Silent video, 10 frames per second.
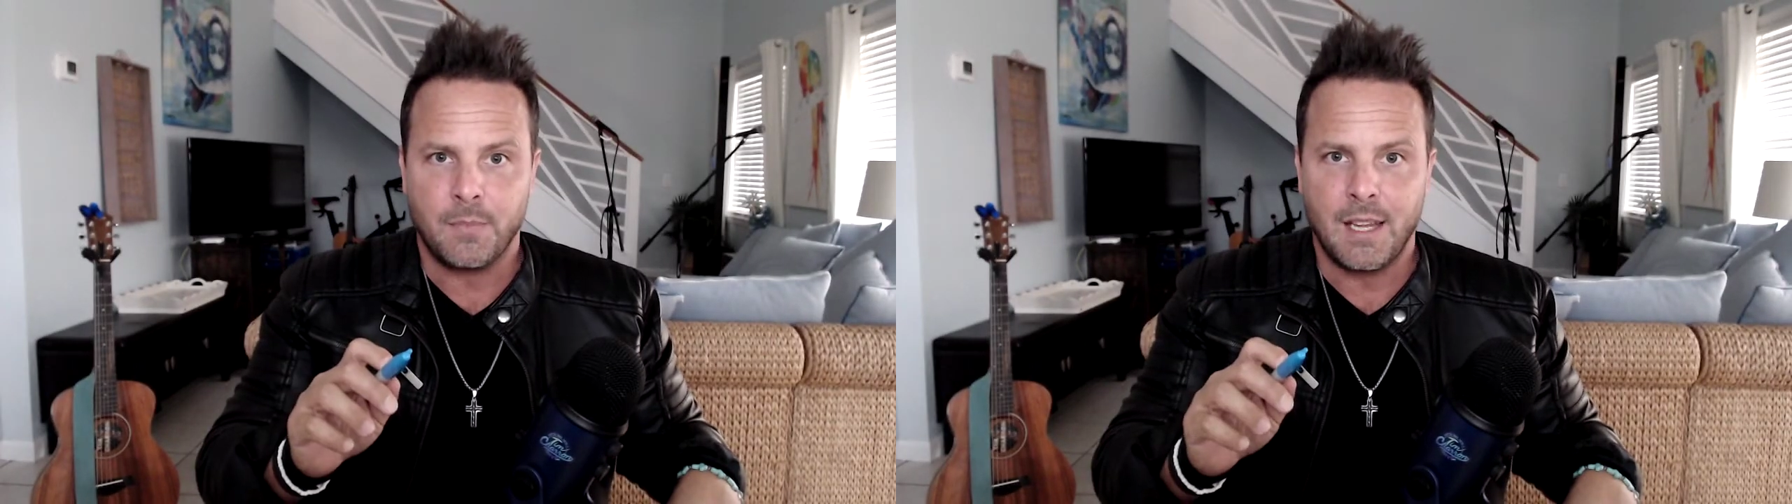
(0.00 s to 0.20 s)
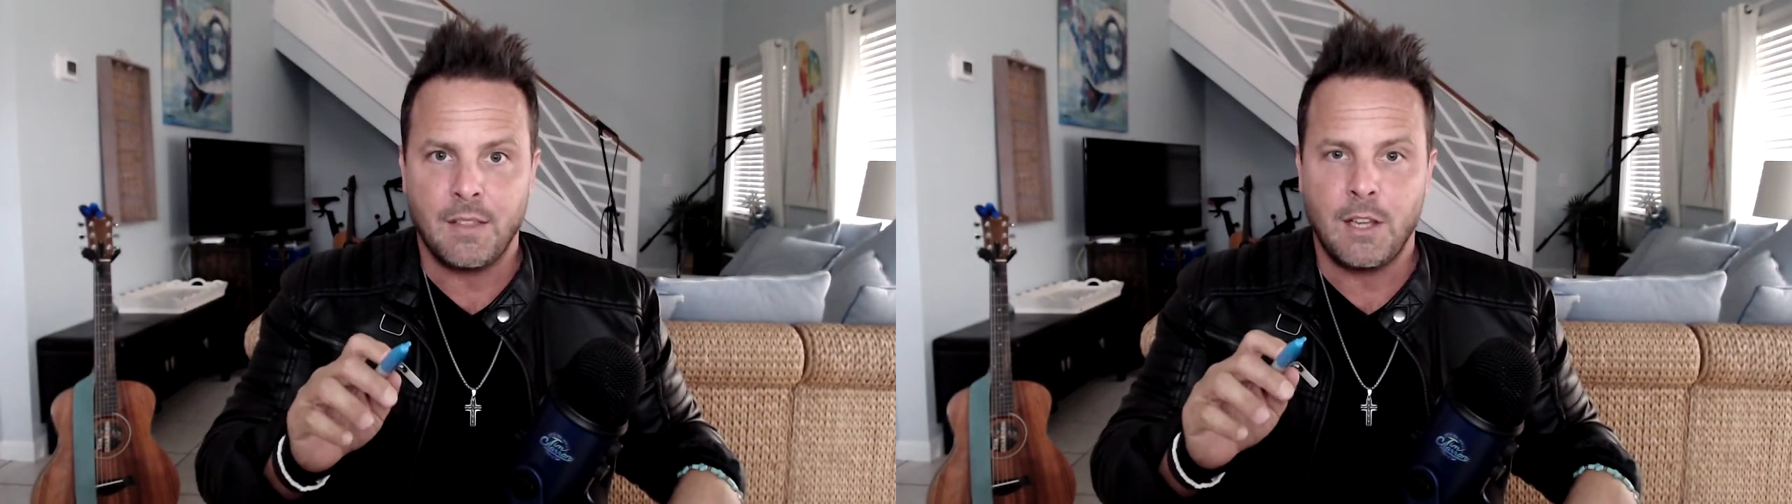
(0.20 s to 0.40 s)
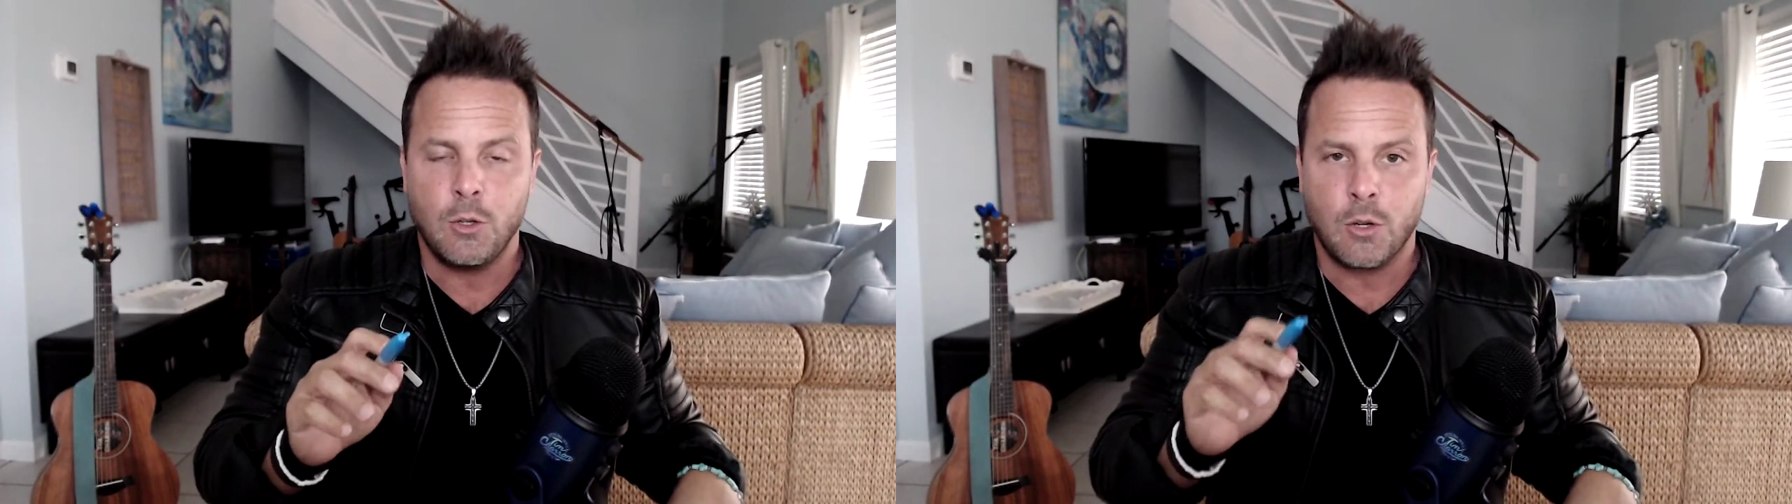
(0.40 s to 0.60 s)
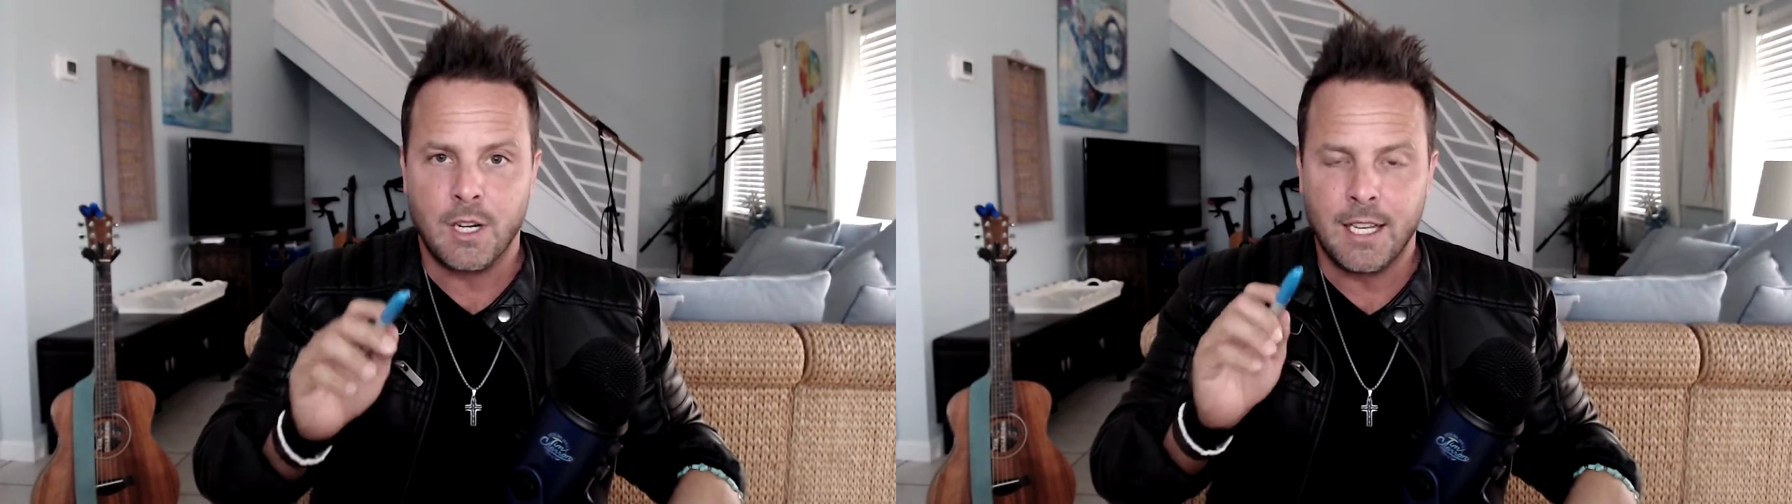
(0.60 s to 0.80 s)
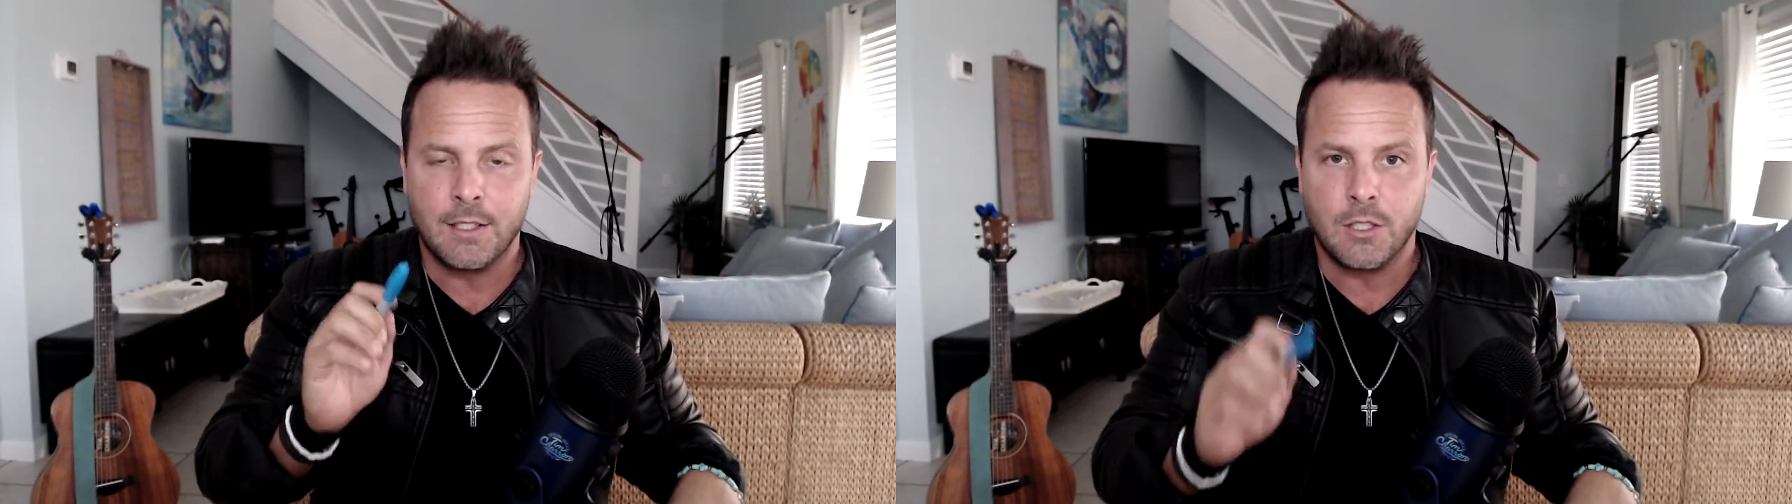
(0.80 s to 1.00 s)
And then you're going to
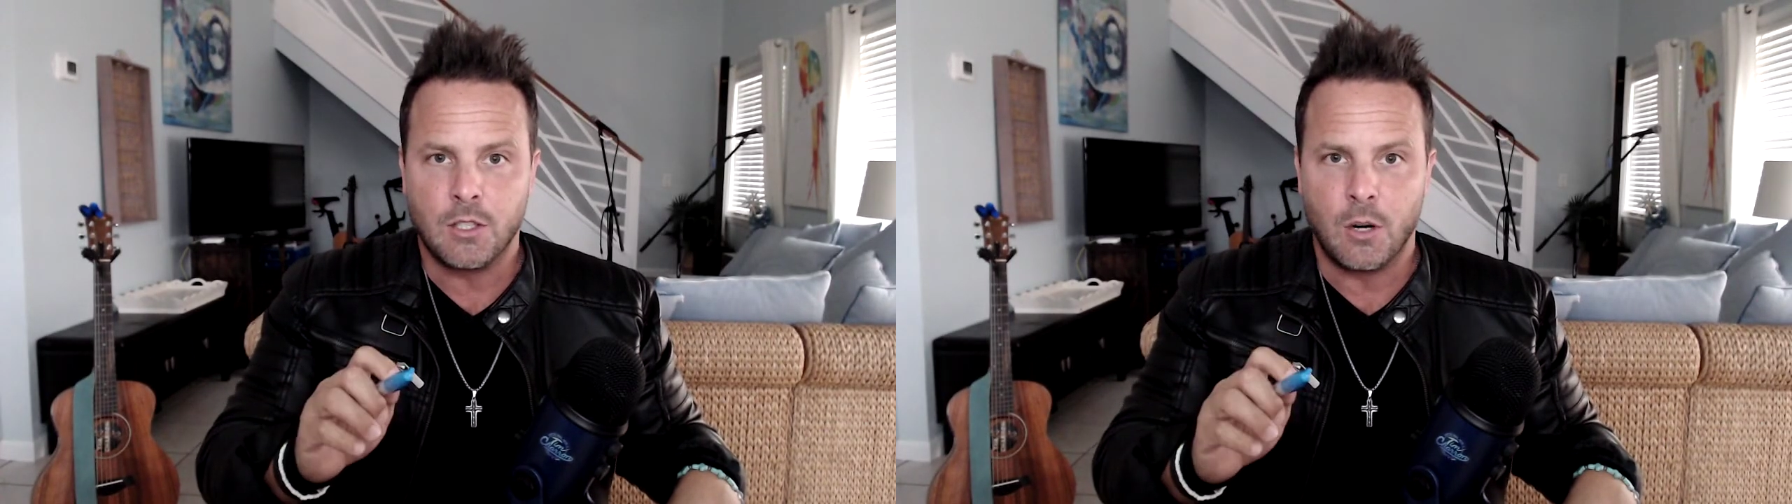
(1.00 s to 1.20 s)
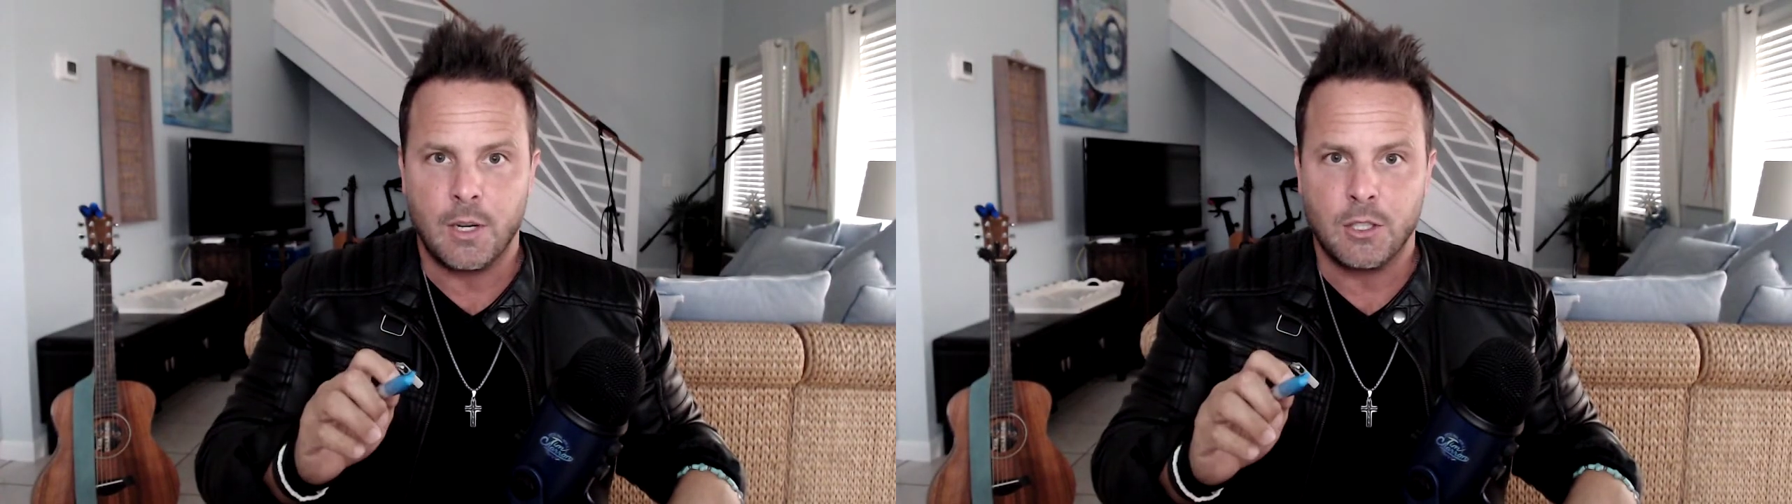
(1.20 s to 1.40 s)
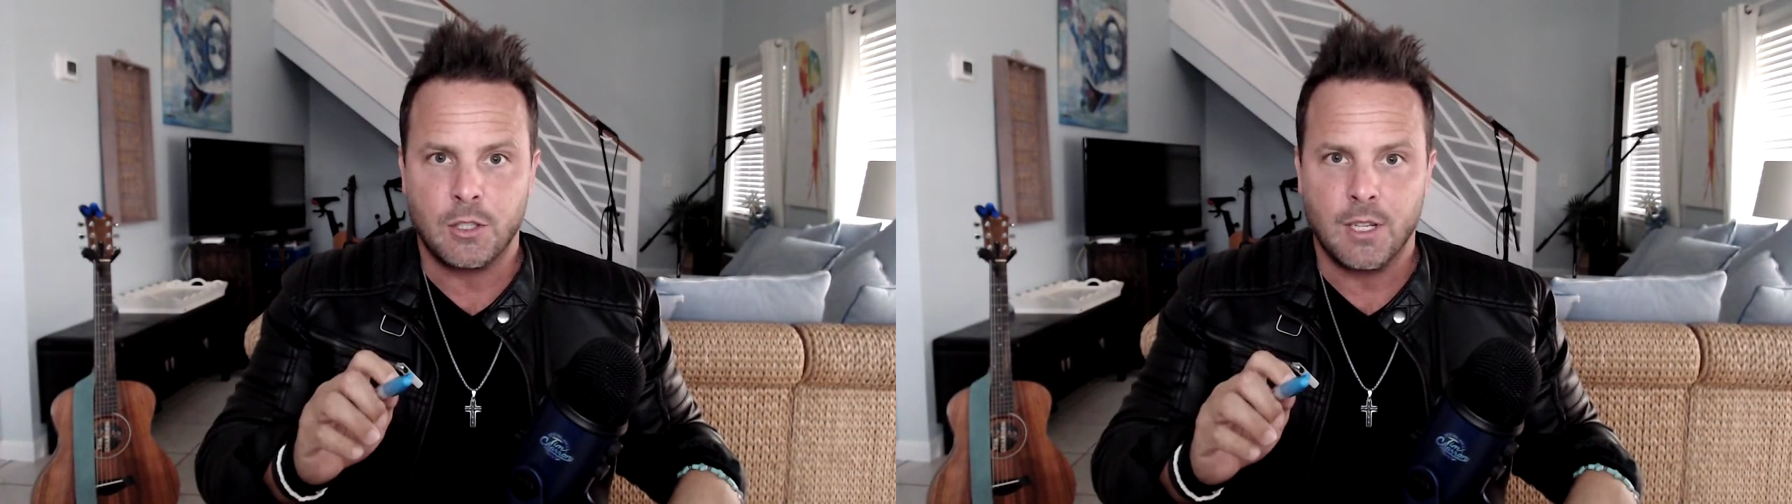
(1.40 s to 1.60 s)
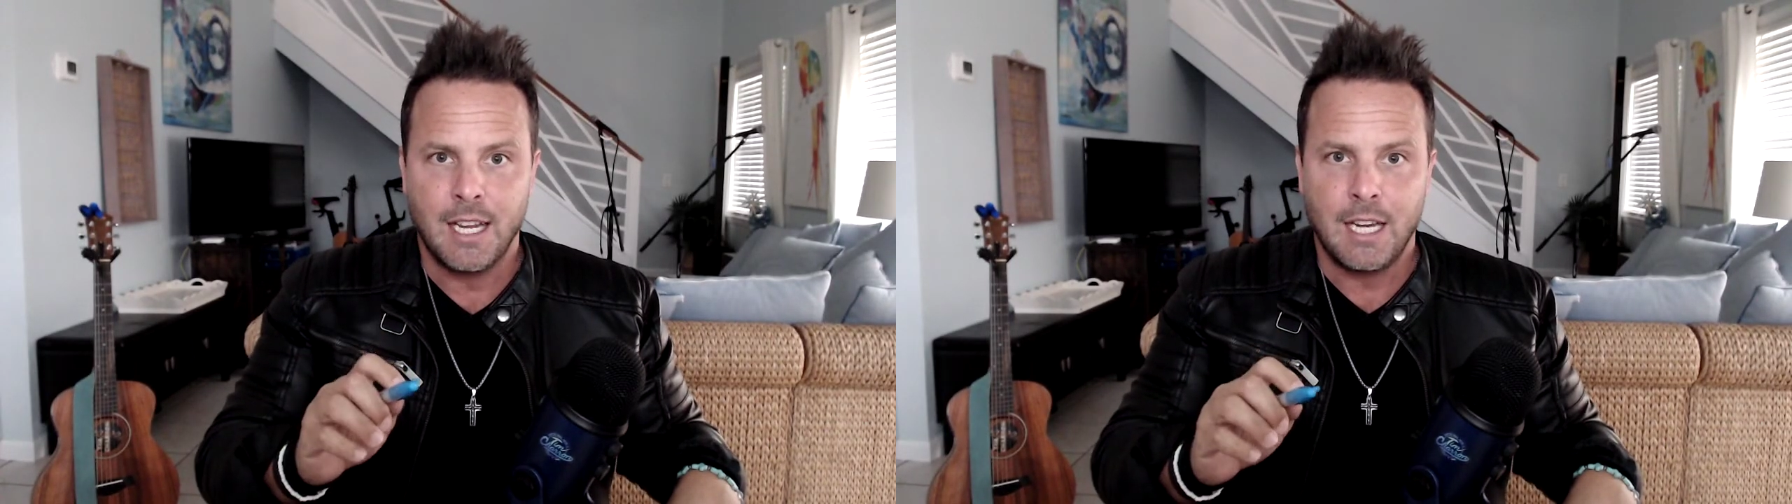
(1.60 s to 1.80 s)
get discouraged.